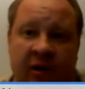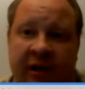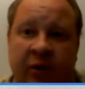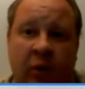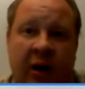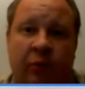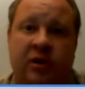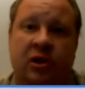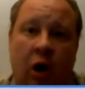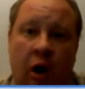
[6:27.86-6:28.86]
did what he was
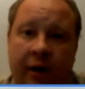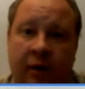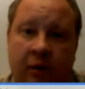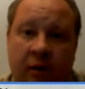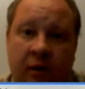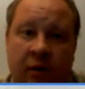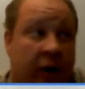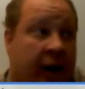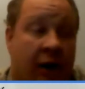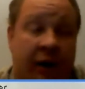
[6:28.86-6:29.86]
taught,
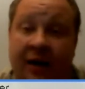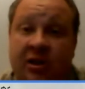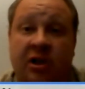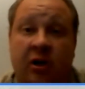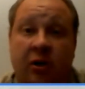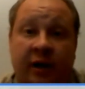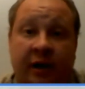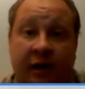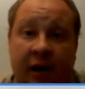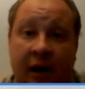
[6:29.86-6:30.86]
went out, executed
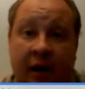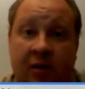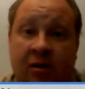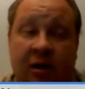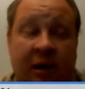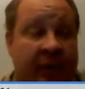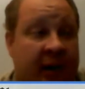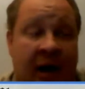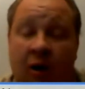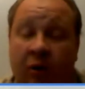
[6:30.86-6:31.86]
it, and, I mean,
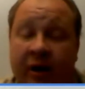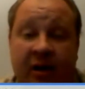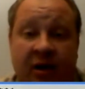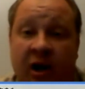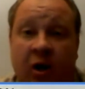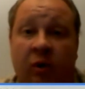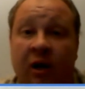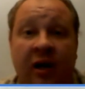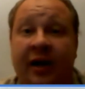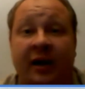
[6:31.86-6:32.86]
now he, you know,
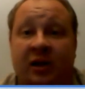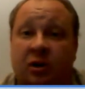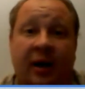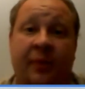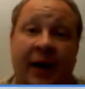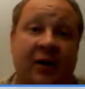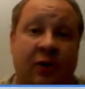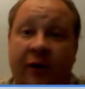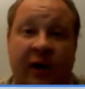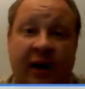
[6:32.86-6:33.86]
he didn't do any paid
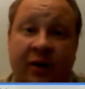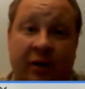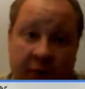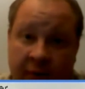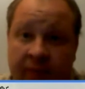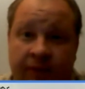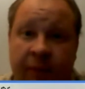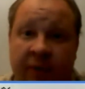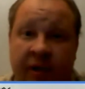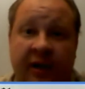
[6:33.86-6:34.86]
traffic either.
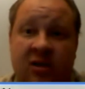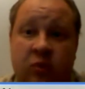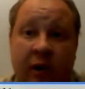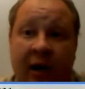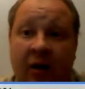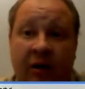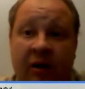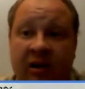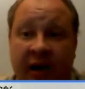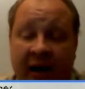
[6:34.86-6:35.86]
He just went out
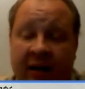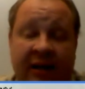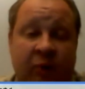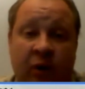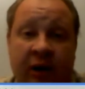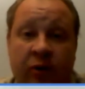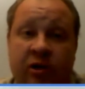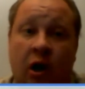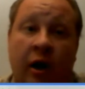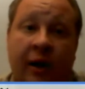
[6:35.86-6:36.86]
and did what he was
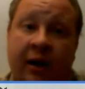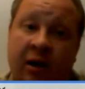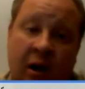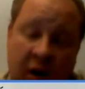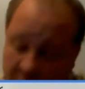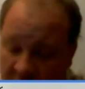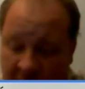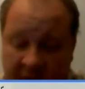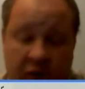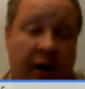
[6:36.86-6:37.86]
taught
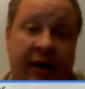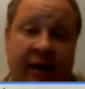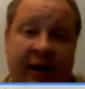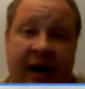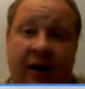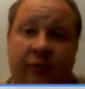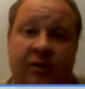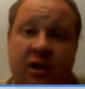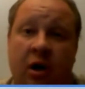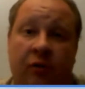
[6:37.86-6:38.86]
and created that kind of
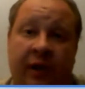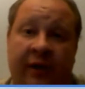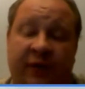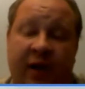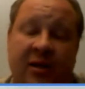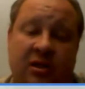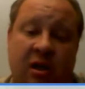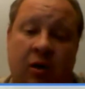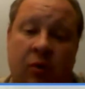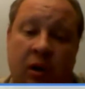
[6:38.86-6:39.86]
result and that fast.
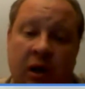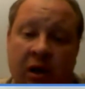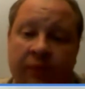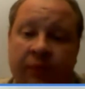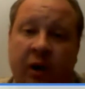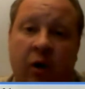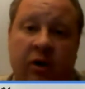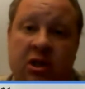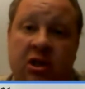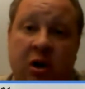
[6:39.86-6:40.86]
So, you know, it
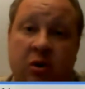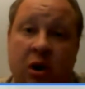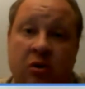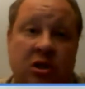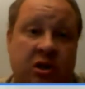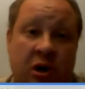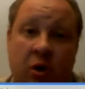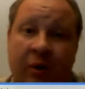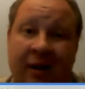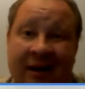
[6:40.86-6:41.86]
just goes to
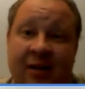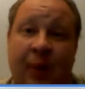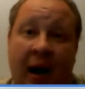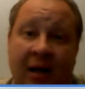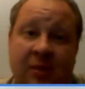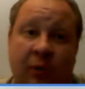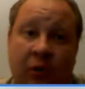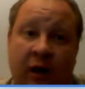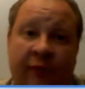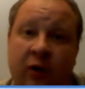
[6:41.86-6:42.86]
show it is
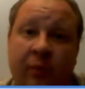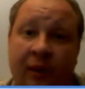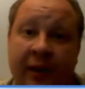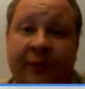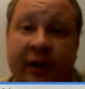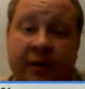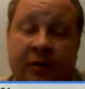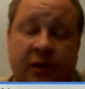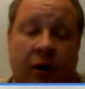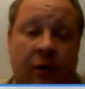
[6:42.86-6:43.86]
possible if you believe it.
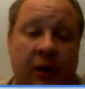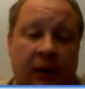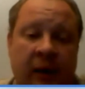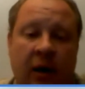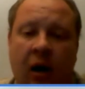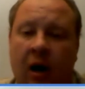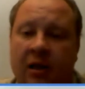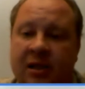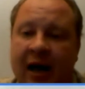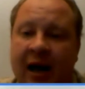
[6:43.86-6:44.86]
So,
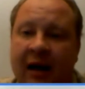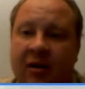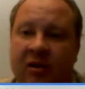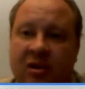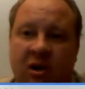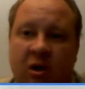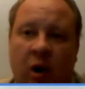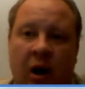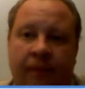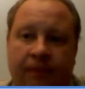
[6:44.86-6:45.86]
Scott, so
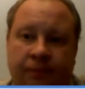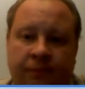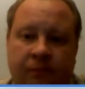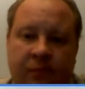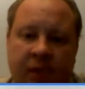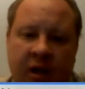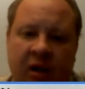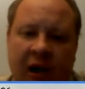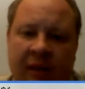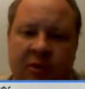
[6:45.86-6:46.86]

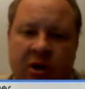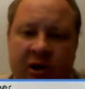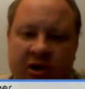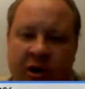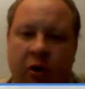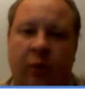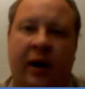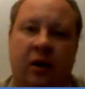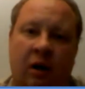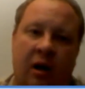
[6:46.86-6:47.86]
I'm sure as you're
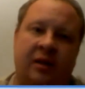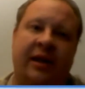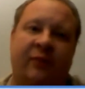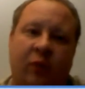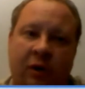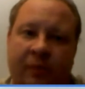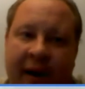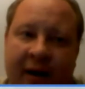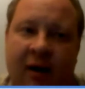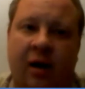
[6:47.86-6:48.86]
aware, Dave Wood
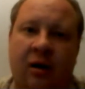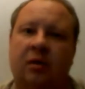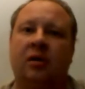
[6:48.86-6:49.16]
made a